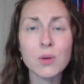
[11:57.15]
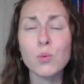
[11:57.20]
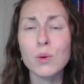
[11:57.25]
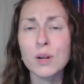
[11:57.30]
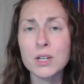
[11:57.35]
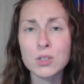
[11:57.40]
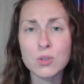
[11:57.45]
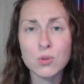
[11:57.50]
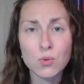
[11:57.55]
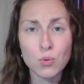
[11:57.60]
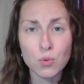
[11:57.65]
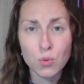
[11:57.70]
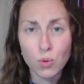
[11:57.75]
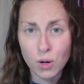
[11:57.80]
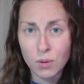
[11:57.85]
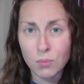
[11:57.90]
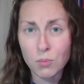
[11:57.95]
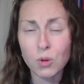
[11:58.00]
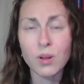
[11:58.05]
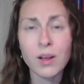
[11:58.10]
What does
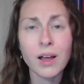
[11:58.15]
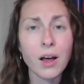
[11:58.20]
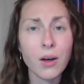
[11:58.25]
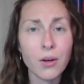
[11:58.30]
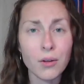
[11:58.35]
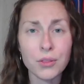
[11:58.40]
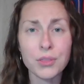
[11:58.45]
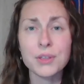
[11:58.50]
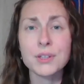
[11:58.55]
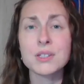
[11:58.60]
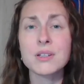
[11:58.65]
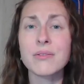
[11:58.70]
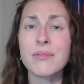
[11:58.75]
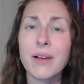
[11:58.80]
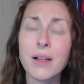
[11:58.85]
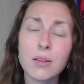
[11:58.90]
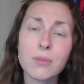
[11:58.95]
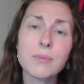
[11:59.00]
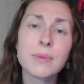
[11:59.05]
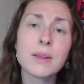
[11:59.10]
normal, healthy
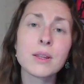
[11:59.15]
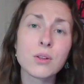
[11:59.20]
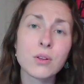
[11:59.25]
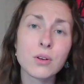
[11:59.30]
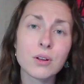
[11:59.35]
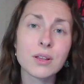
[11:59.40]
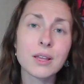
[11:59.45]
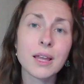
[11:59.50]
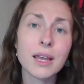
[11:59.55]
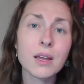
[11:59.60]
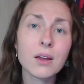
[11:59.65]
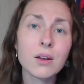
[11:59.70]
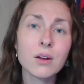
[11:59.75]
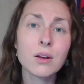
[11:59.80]
development look like